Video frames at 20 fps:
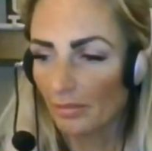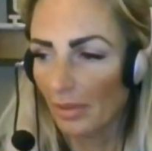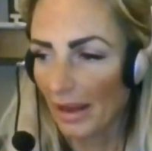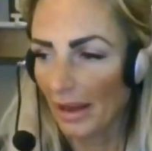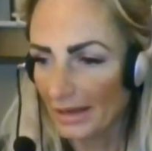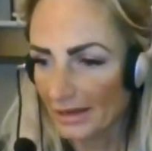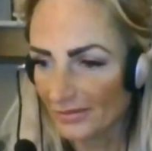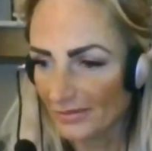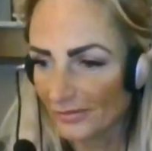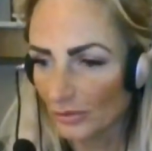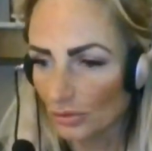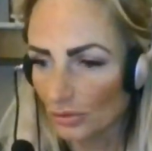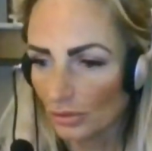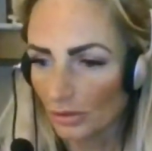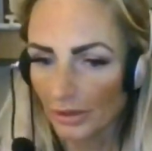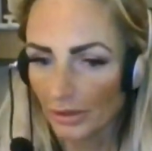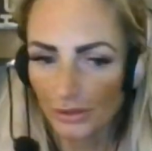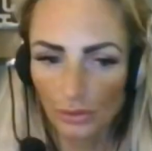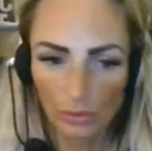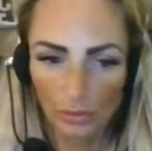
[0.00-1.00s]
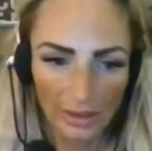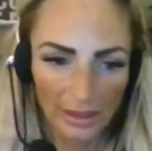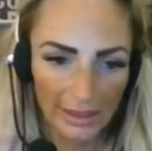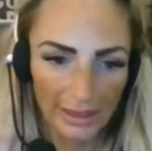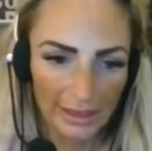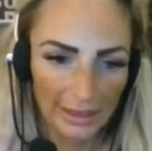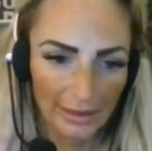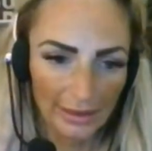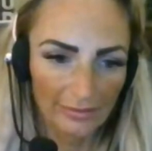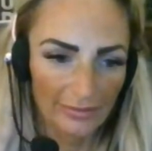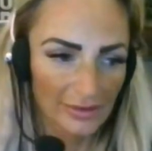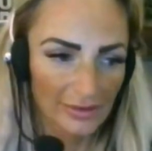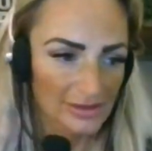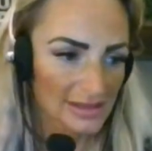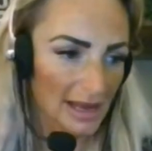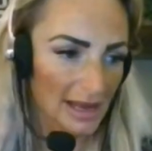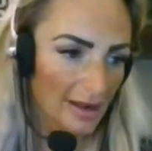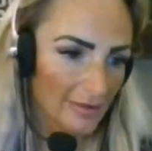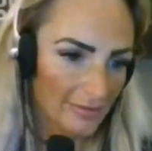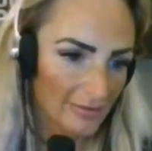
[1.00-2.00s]
Painful, annoying,
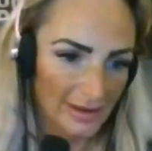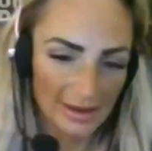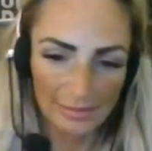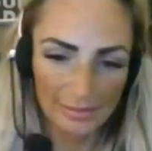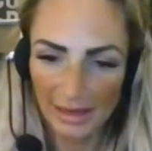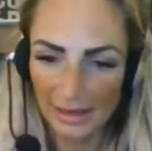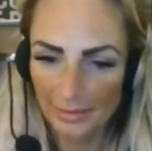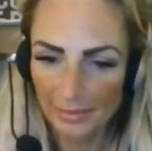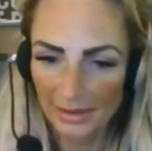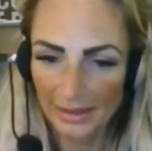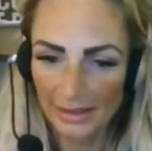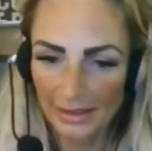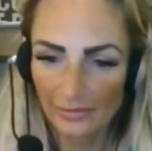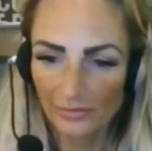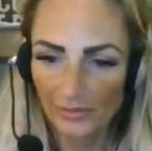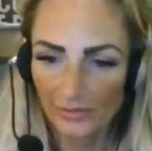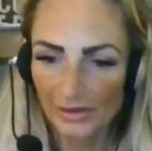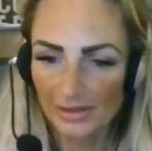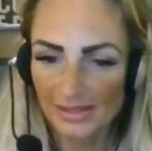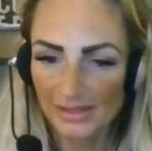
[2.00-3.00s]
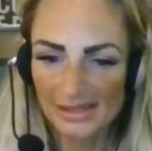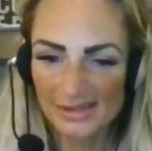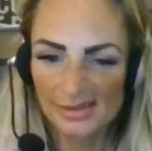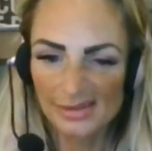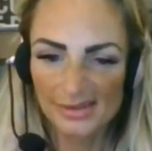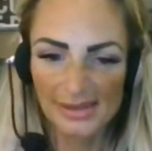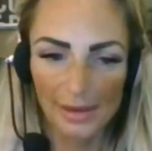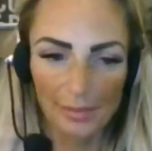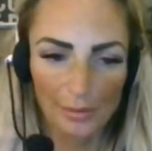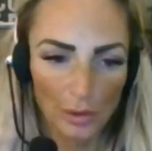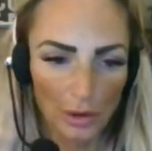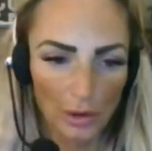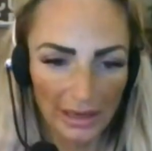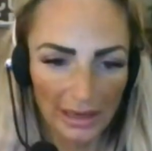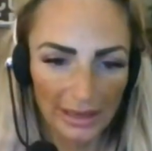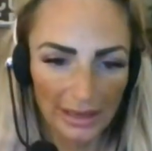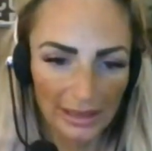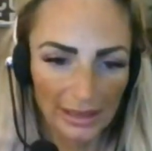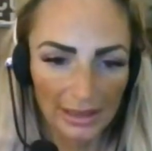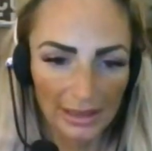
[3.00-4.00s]
feels heavy, maybe feels
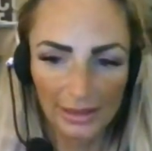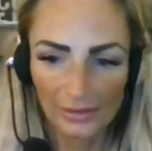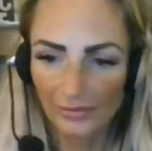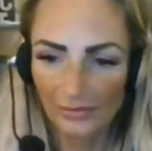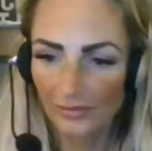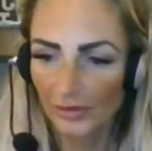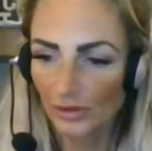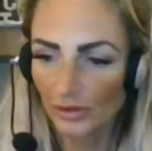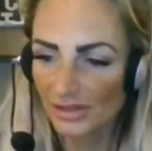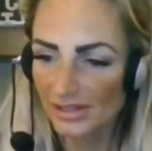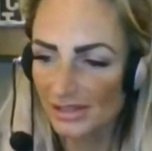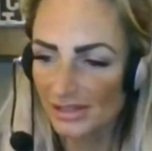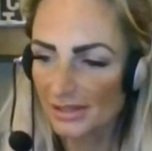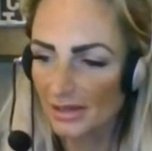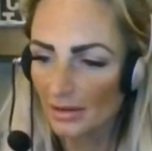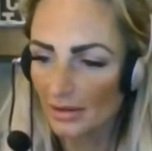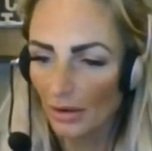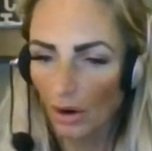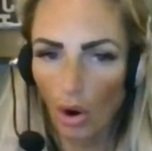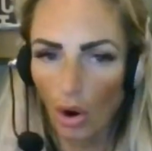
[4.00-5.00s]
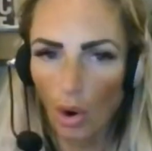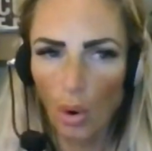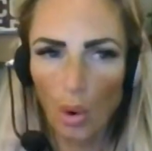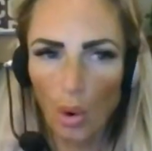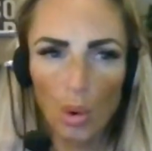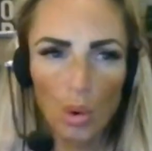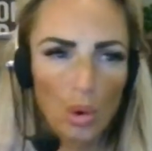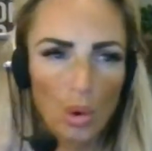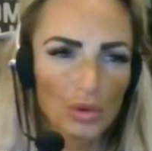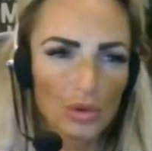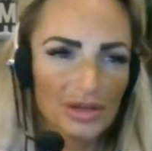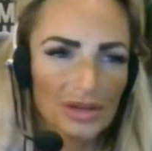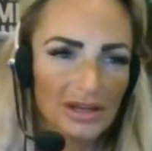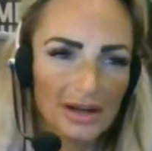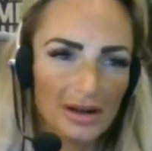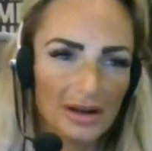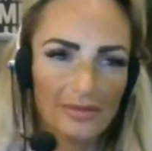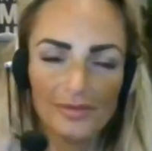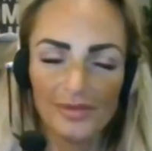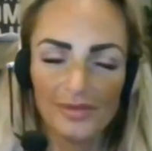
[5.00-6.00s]
separated, feels old,
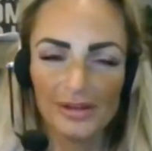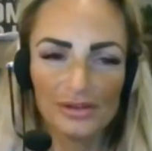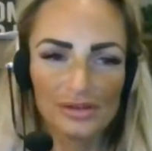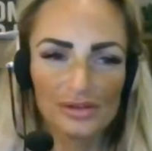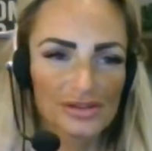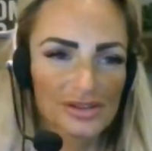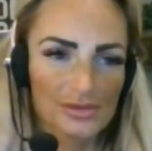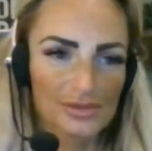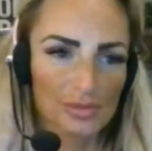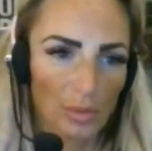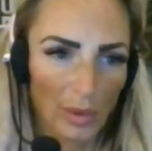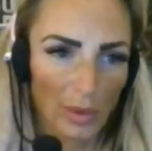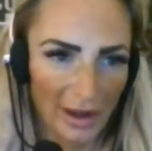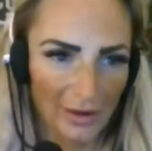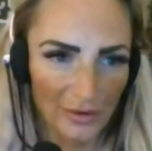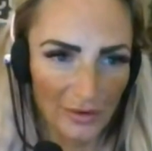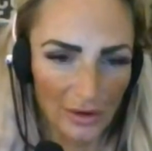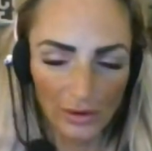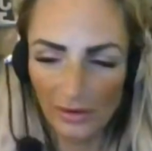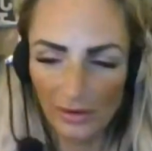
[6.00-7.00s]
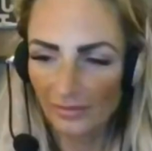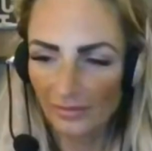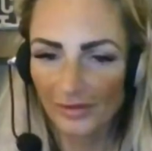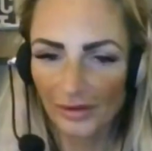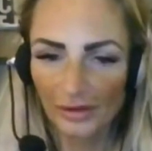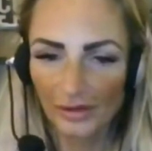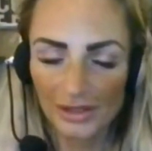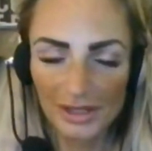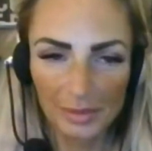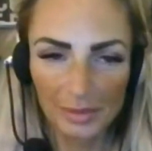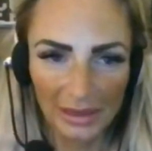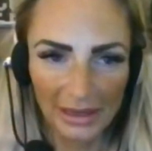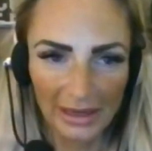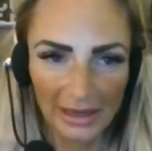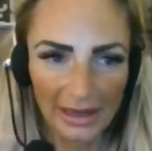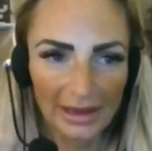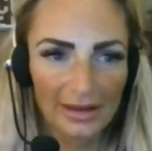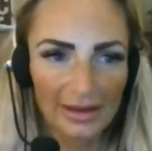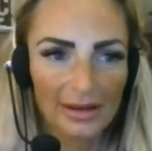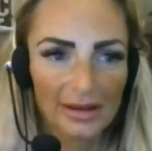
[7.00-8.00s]
feels whatever, fill in the
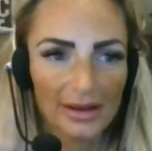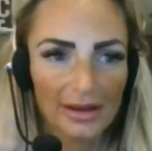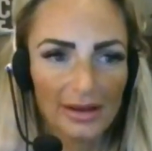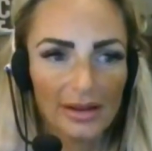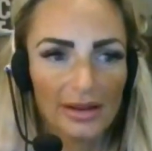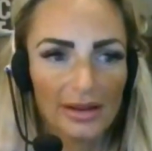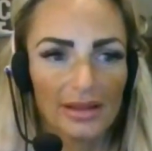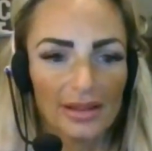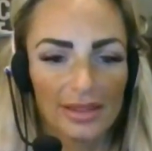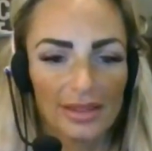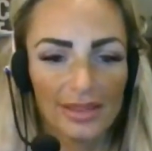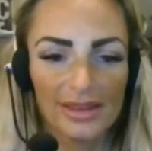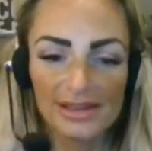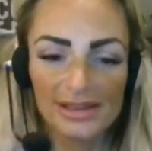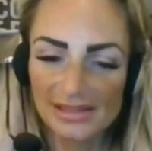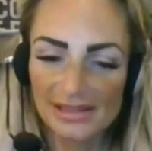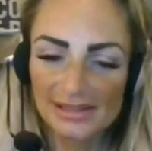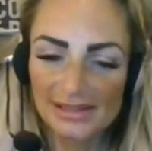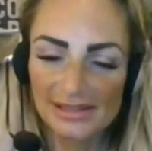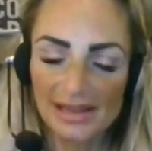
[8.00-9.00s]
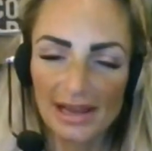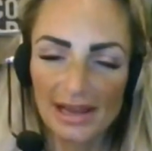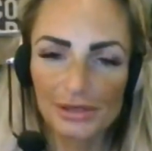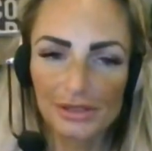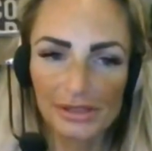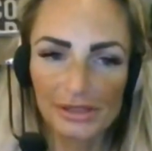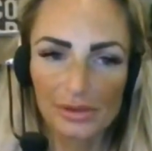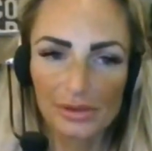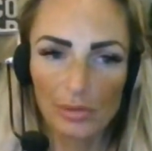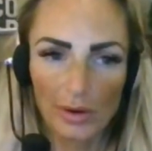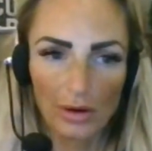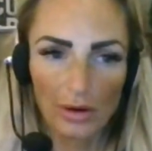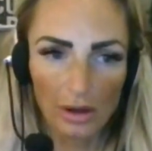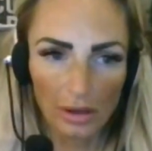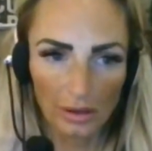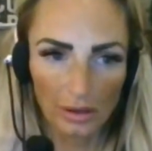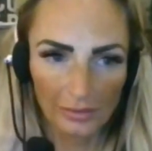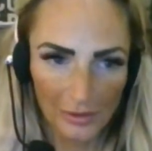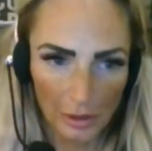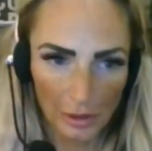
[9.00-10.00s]
blank. This is actually where
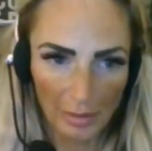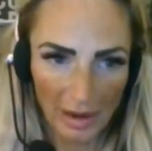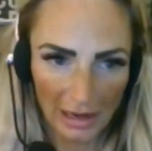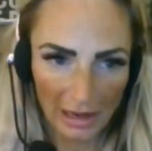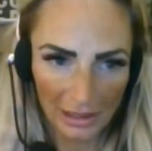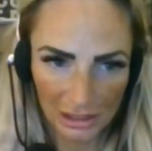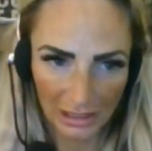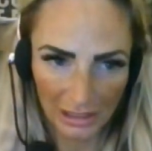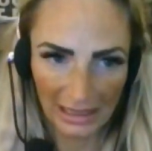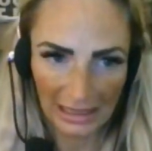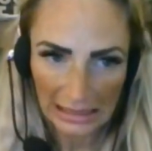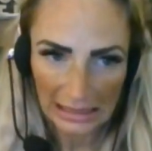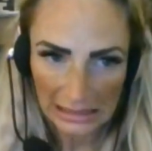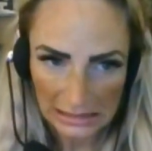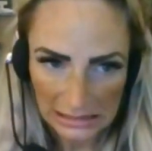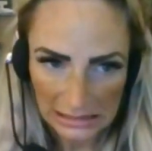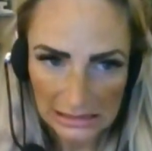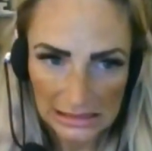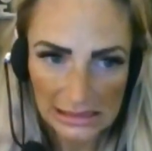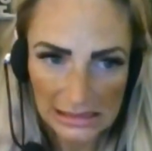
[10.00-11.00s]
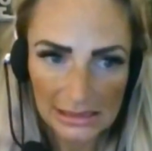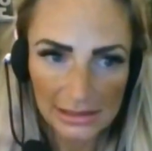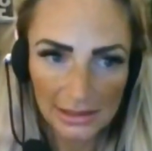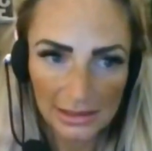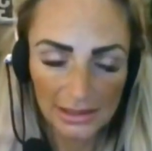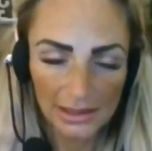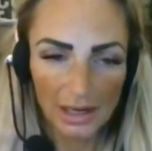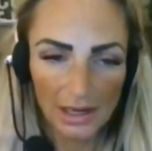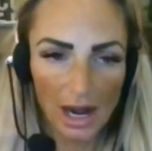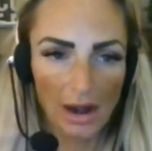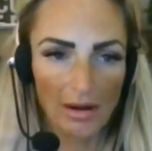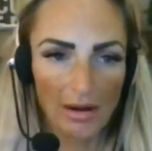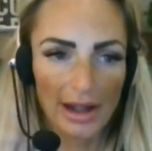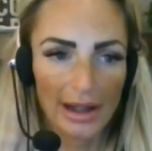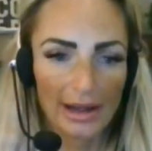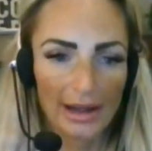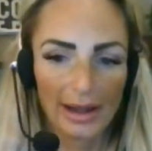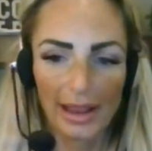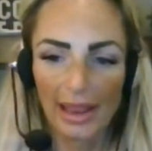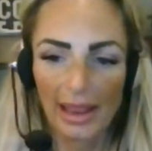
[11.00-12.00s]
all of your magic is. All right.